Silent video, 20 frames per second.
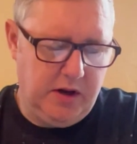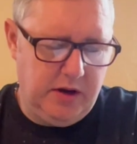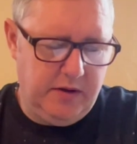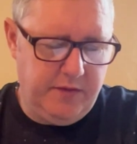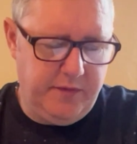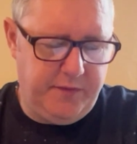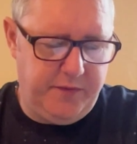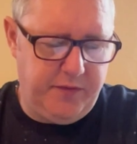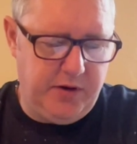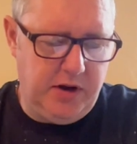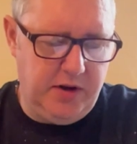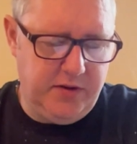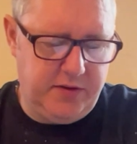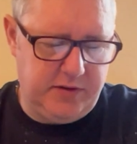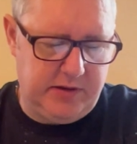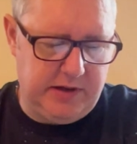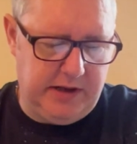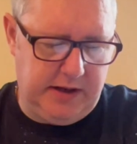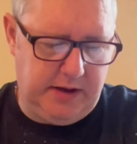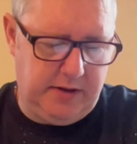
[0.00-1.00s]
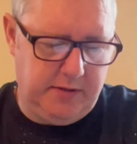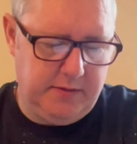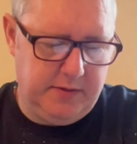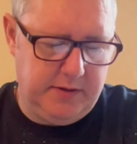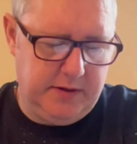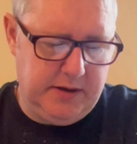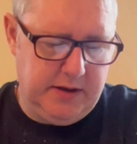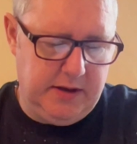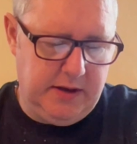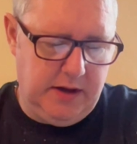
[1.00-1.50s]
Firstly,
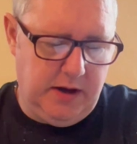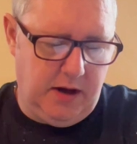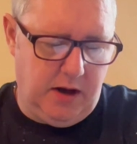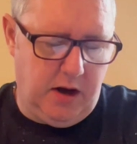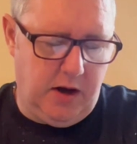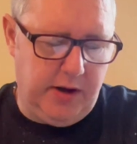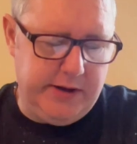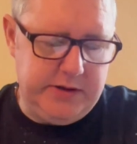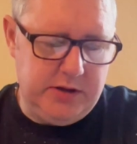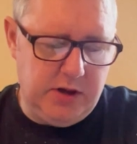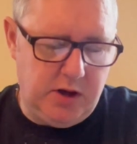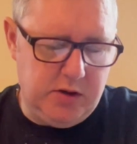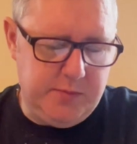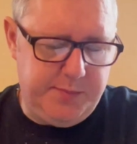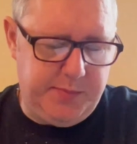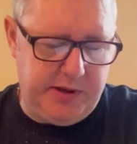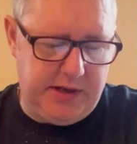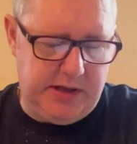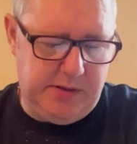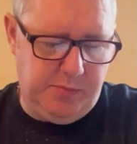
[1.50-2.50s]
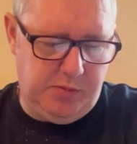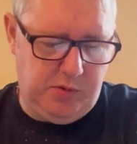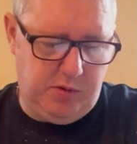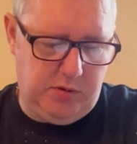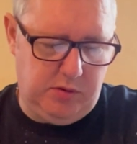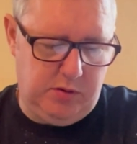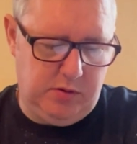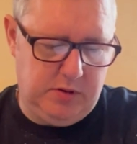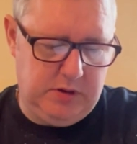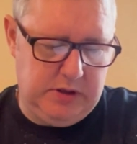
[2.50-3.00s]
I know
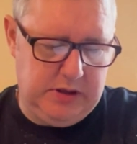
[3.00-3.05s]
people